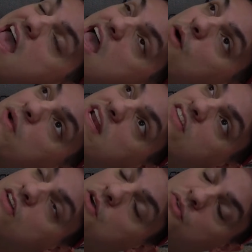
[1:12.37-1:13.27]
and we need
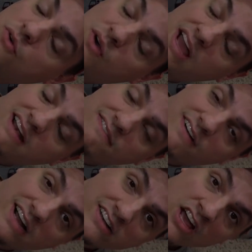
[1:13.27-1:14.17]
to go through and
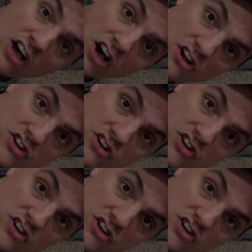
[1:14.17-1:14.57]
find a